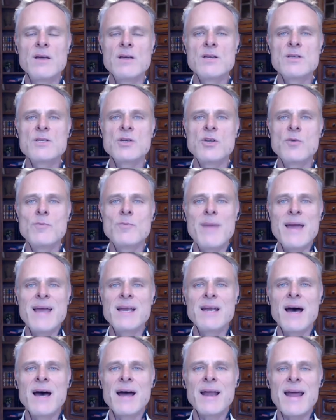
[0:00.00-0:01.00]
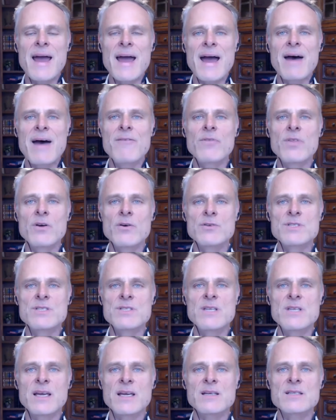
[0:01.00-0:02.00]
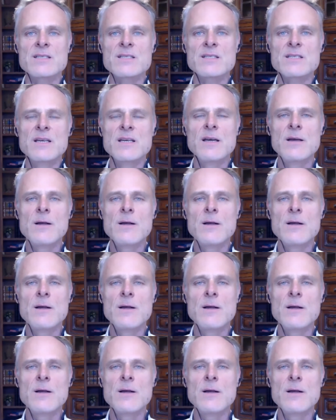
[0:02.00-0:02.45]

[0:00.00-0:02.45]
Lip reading: So you may not have those things,